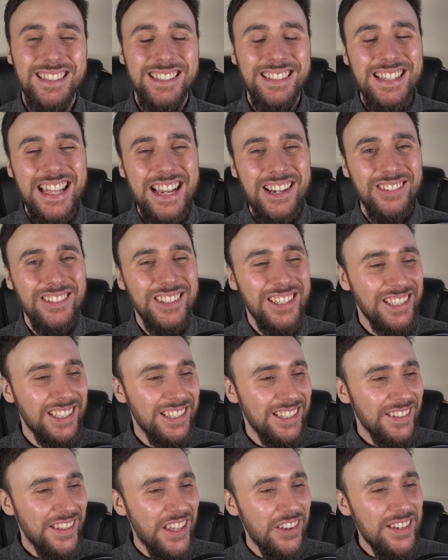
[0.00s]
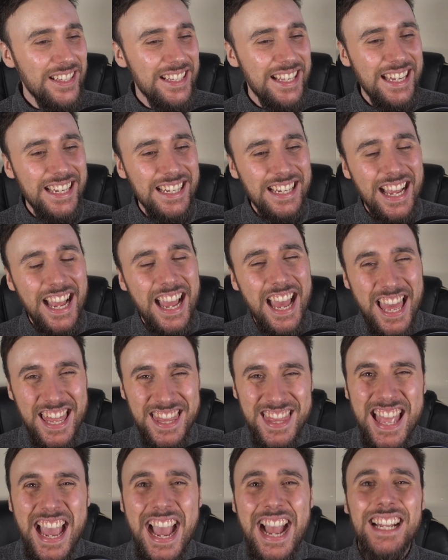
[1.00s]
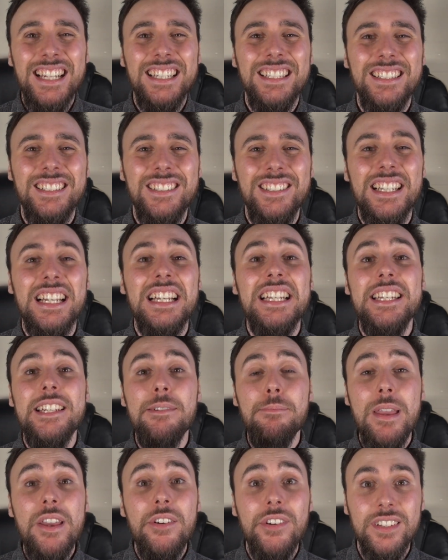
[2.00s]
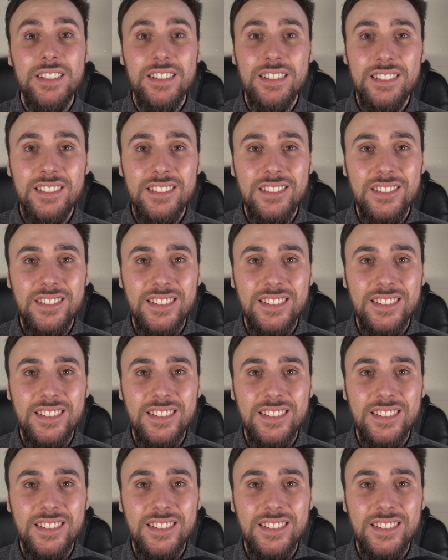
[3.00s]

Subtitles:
Now, there is a knack to cleaning mirrors.